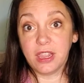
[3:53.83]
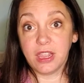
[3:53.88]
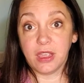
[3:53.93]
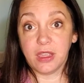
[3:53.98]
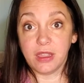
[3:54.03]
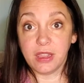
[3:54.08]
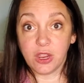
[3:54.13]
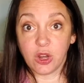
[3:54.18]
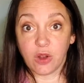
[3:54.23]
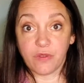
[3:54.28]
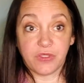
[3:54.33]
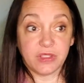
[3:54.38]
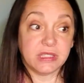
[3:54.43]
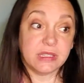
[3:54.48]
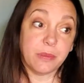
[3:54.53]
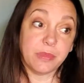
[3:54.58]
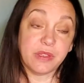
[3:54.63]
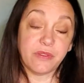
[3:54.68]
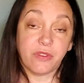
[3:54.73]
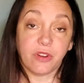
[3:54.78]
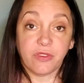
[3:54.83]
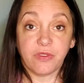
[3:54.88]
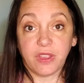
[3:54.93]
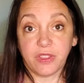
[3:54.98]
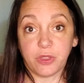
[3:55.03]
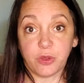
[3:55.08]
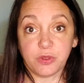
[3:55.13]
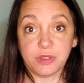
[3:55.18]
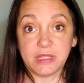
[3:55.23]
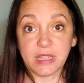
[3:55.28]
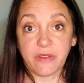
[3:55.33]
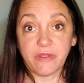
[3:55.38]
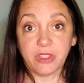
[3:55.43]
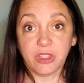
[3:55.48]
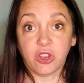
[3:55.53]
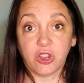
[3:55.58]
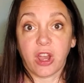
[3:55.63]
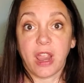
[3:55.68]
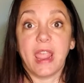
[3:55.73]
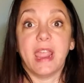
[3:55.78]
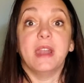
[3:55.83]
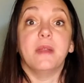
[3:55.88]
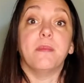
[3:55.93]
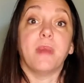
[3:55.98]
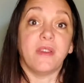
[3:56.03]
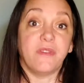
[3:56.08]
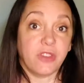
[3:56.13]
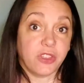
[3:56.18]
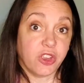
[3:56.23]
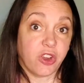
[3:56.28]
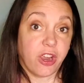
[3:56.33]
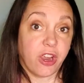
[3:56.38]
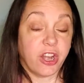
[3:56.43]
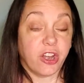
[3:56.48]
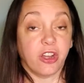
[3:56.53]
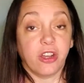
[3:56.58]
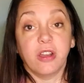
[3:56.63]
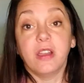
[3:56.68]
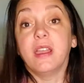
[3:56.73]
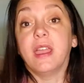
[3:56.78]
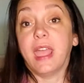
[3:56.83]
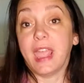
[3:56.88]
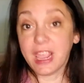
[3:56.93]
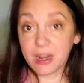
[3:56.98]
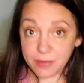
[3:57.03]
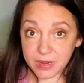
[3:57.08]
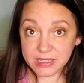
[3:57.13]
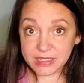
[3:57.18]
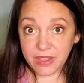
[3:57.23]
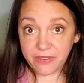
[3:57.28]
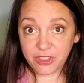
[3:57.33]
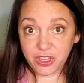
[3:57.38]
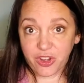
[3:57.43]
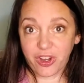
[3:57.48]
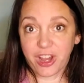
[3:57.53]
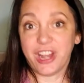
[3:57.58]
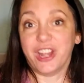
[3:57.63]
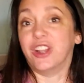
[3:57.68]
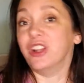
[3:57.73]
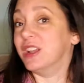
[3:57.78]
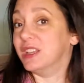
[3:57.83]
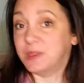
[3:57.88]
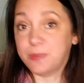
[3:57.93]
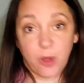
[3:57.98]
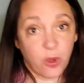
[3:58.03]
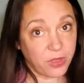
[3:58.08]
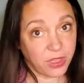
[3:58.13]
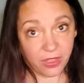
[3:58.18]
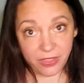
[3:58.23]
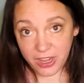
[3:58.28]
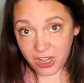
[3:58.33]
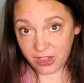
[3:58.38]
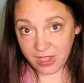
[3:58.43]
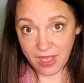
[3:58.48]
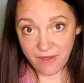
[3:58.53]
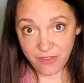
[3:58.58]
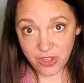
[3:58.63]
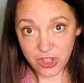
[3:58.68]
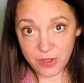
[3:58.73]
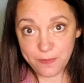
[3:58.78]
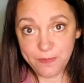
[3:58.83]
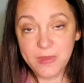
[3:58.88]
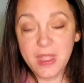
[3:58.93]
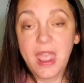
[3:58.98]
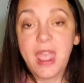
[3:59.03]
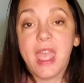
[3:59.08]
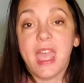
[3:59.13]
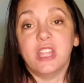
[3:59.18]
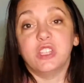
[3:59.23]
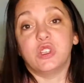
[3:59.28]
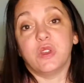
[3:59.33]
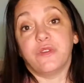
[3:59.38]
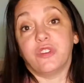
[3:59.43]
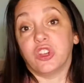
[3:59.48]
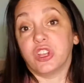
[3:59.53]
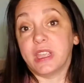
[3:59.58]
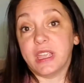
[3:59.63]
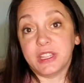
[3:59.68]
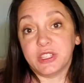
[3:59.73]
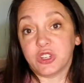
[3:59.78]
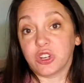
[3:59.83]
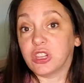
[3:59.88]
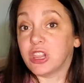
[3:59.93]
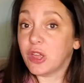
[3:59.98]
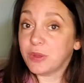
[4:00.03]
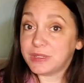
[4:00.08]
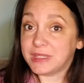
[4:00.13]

if it's something for fifth through seventh grade, my fifth grader and my seventh grader, it's both on their level. And so if your kids are close